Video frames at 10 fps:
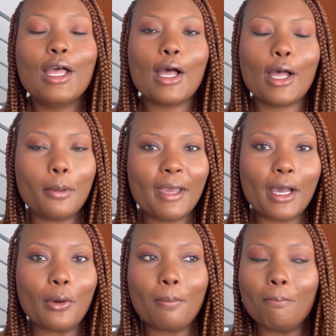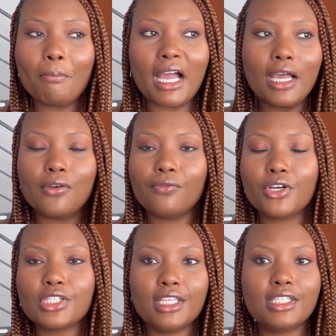about my
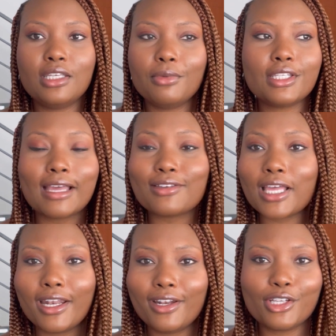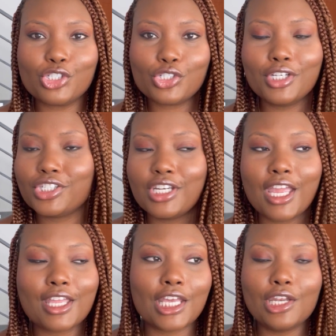first 18 months outside of the construction. It
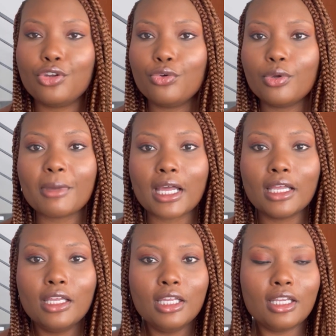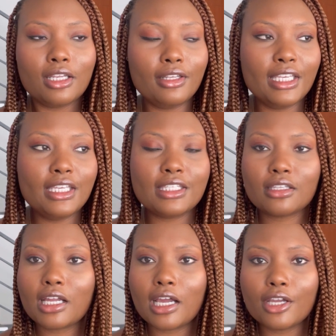had nothing to do with my lease or
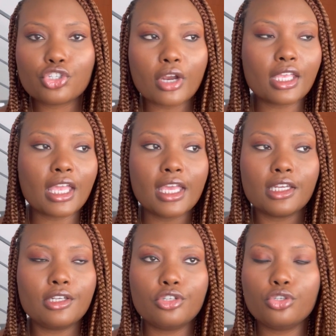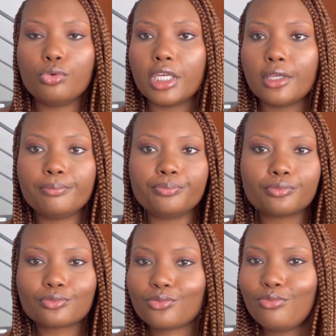contract. It had nothing to do with,
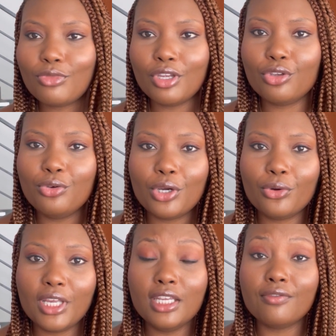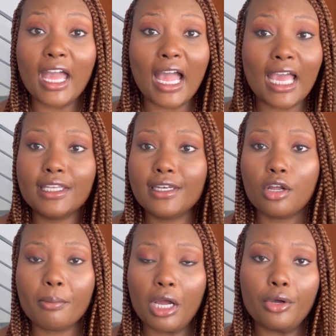you know, any of that. I did it
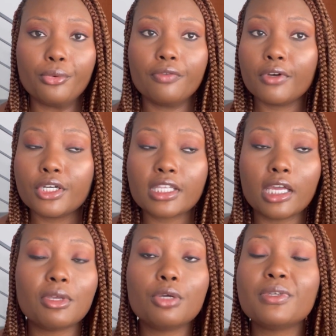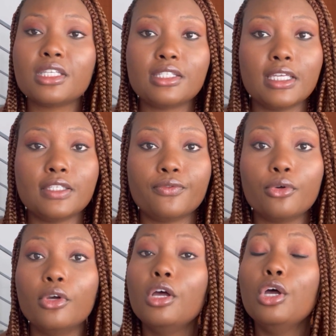on my own the first time. It was
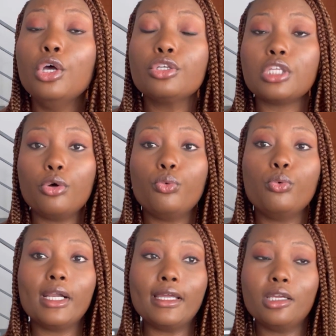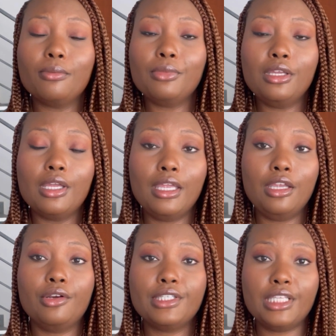successful. So what I am
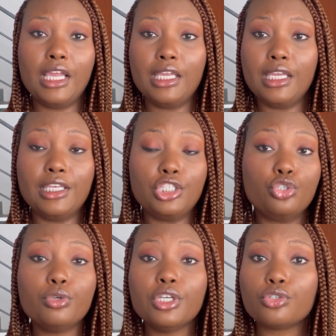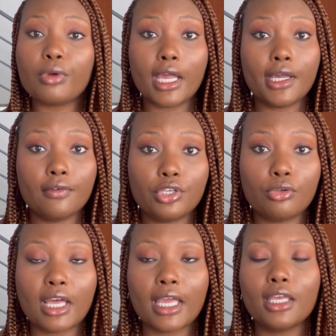here saying is you can do it however you
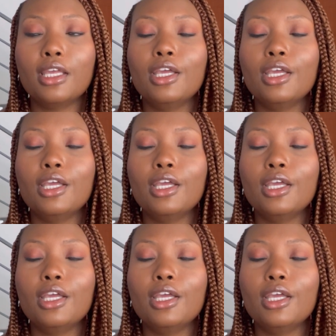like.